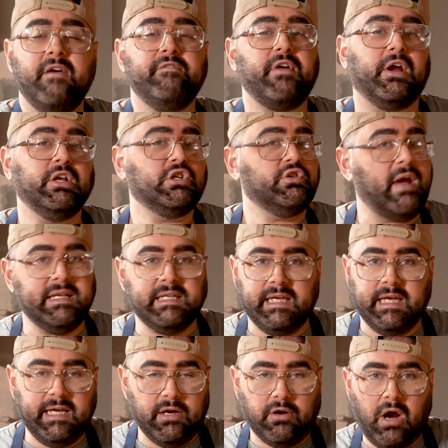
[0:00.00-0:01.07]
Very trendy
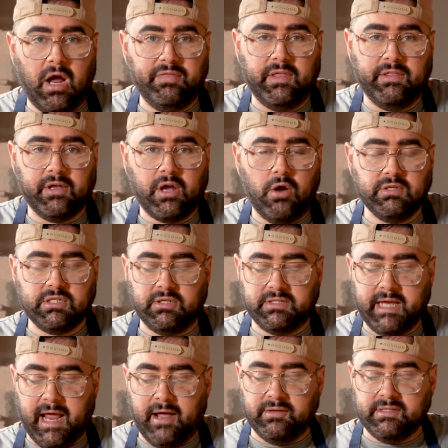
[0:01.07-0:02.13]
here in the coastal
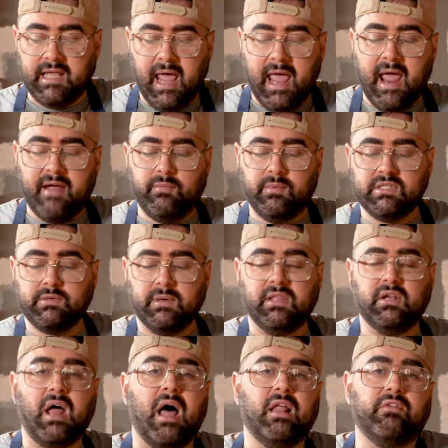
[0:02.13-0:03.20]
towns. Everyone's doing a
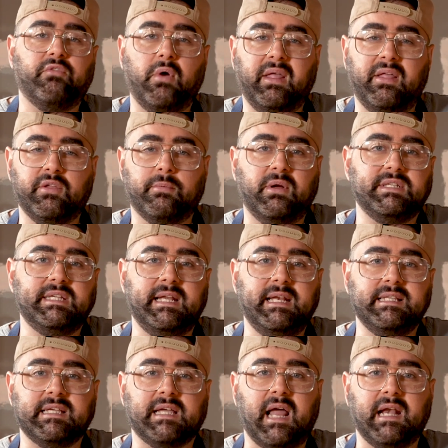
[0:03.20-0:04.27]
little olive oil in their
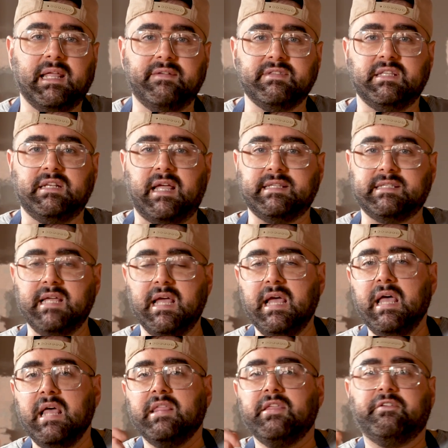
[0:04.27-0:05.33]
martinis. It kind of gives a nice
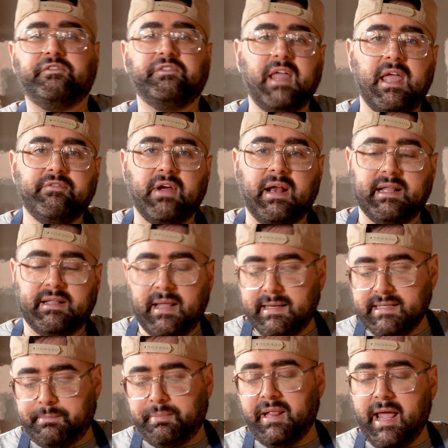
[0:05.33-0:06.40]
little flavor, and it has
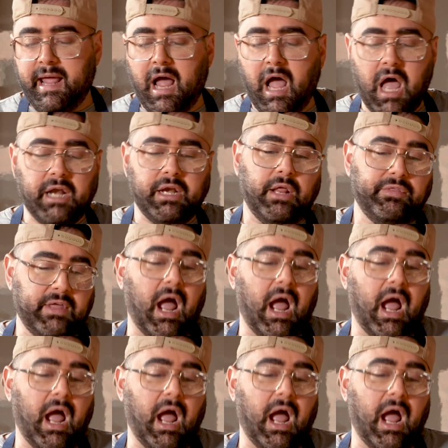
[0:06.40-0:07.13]
a play on the